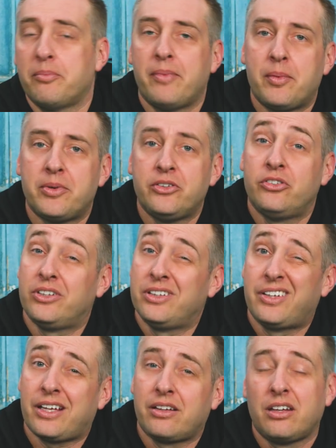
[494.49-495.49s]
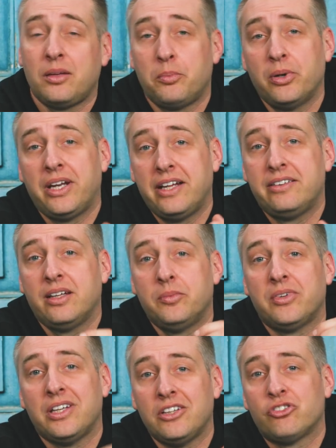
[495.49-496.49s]
of memory. So you can technically put eight
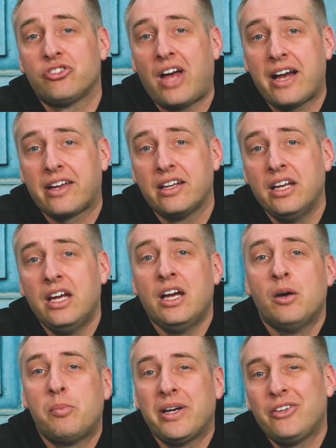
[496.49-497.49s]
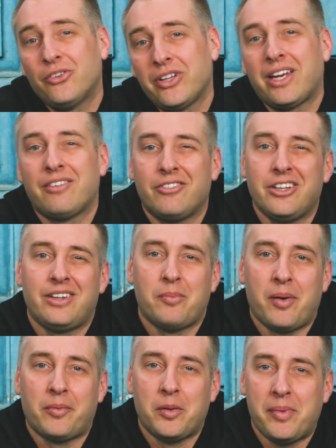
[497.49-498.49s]
DIMMs in each socket, but you only get really the
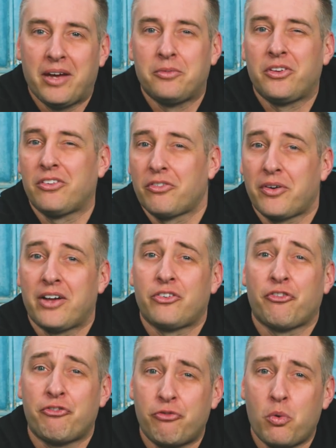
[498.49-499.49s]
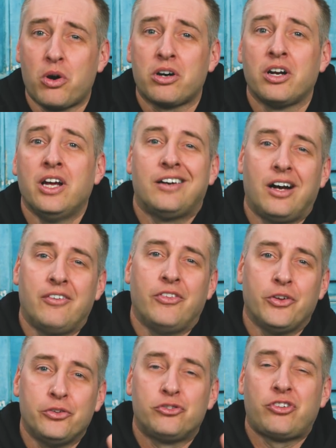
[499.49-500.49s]
memory bandwidth of around four of
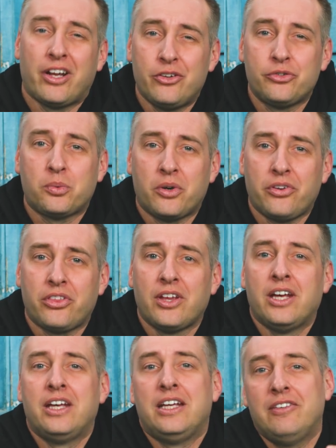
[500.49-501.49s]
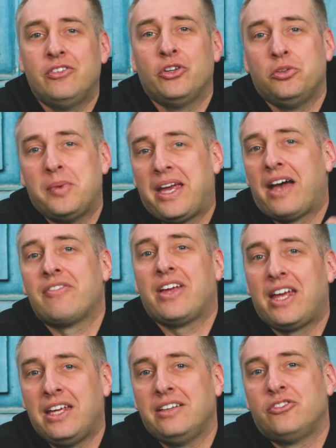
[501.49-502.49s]
those channels worth even though you may have
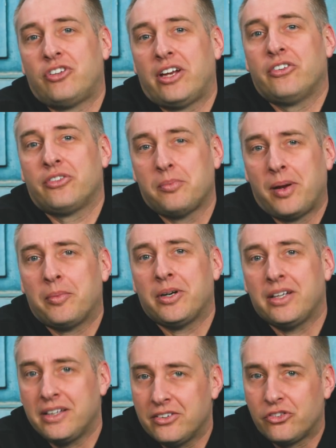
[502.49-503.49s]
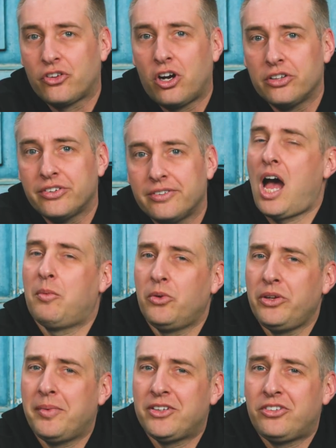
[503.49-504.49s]
eight channels of memory installed. I'm
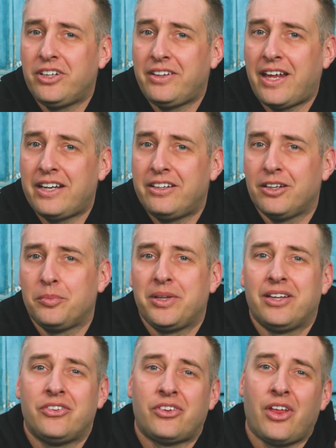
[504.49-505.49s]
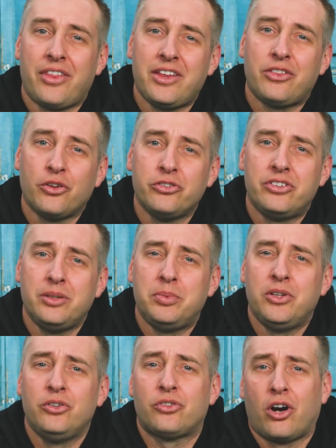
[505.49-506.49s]
only mentioning that here because I think those
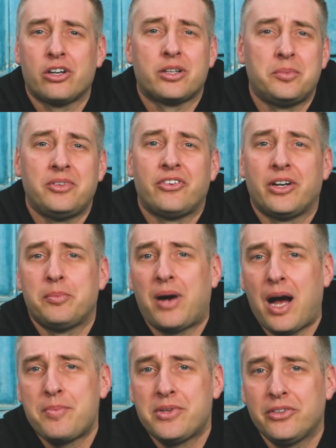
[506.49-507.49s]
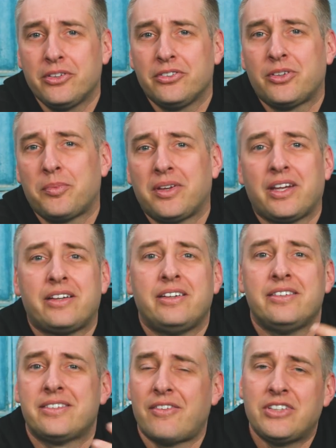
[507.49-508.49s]
CPUs are going to be very popular, something like
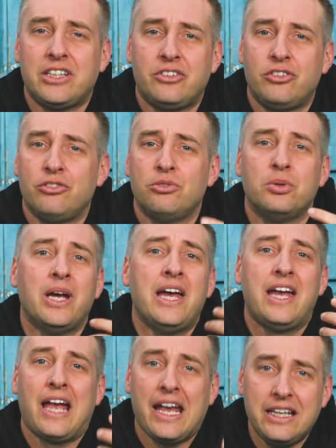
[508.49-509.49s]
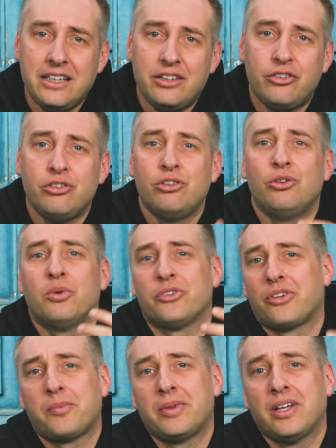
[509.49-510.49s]
the 7282 or
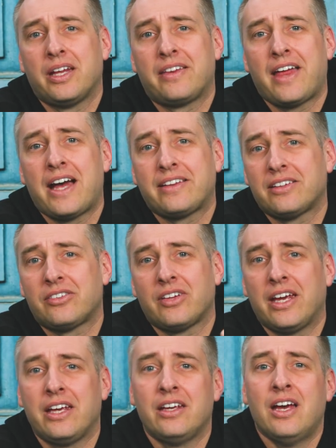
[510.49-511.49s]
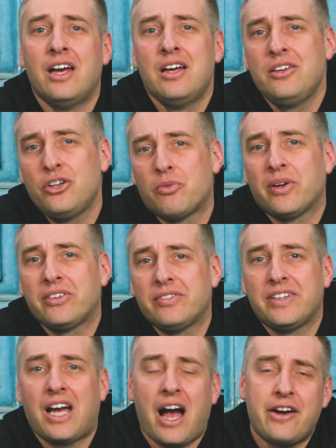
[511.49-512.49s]
something like that. That's a you know
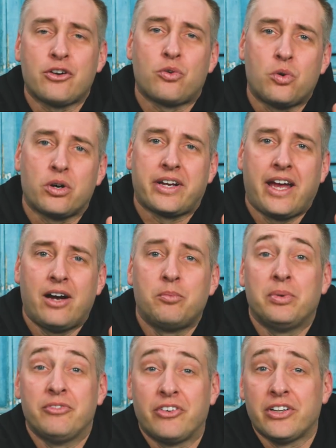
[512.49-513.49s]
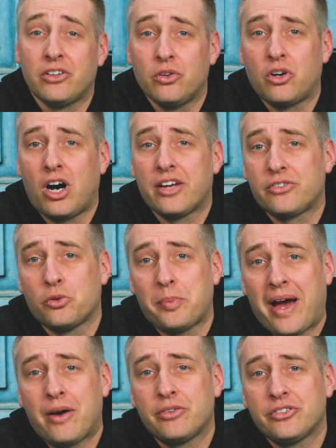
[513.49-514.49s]
relatively higher core count but very low cost, low
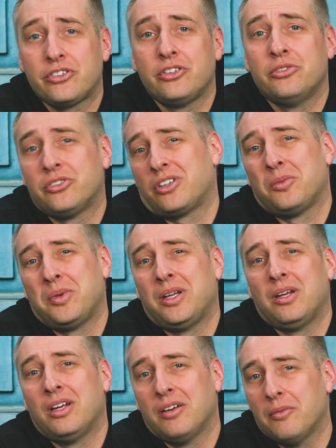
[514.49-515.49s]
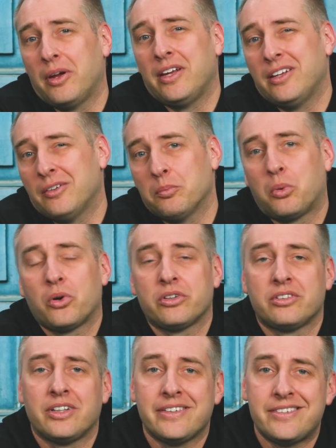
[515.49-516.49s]
power SKU is going to be a
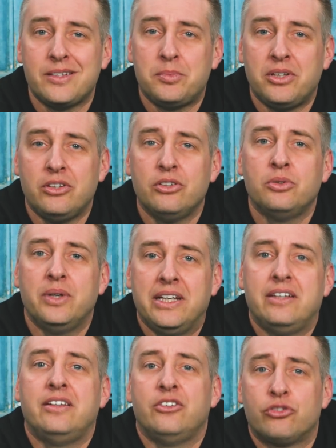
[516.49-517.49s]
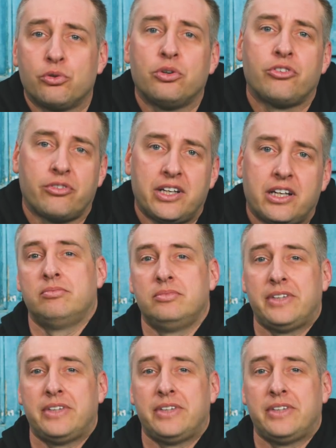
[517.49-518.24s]
important CPU in the storage arena.